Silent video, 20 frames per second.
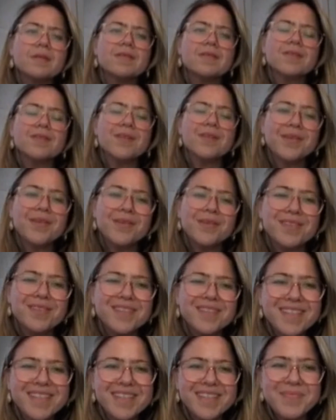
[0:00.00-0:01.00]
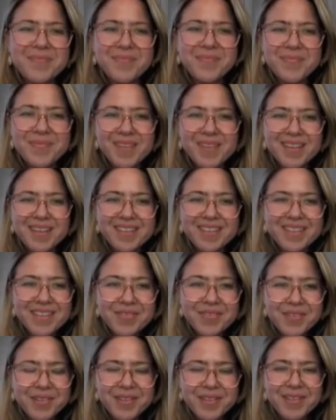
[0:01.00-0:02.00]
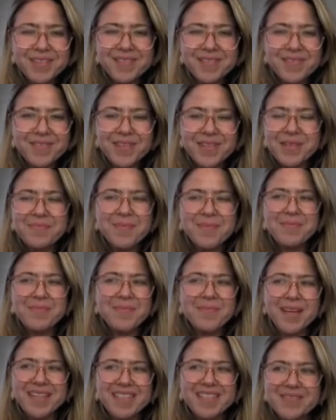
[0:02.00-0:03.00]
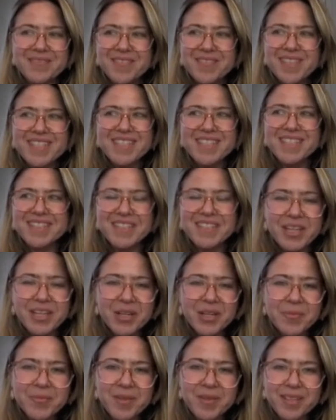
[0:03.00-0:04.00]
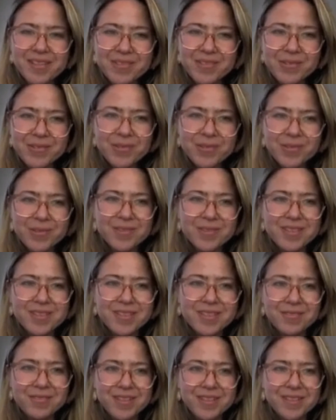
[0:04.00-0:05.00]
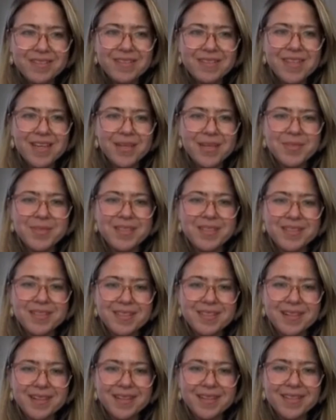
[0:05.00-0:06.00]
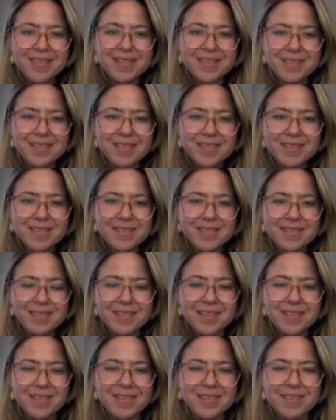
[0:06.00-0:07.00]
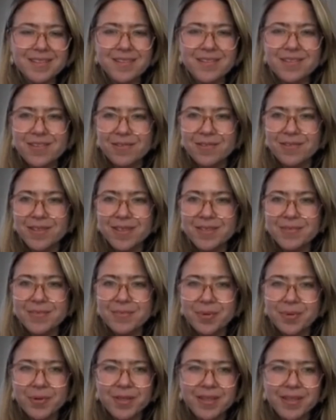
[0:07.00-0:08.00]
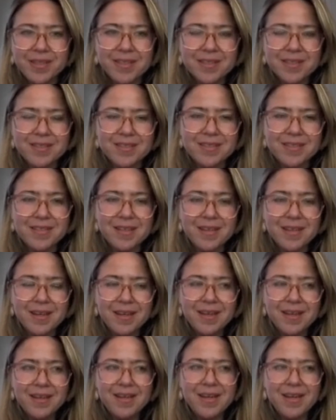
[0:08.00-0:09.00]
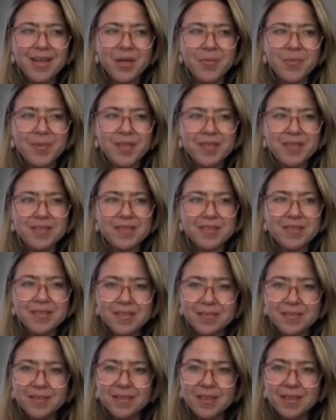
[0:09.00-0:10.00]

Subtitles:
So I think for impact investors come in all different shapes and sizes. And to Julie's point, it is still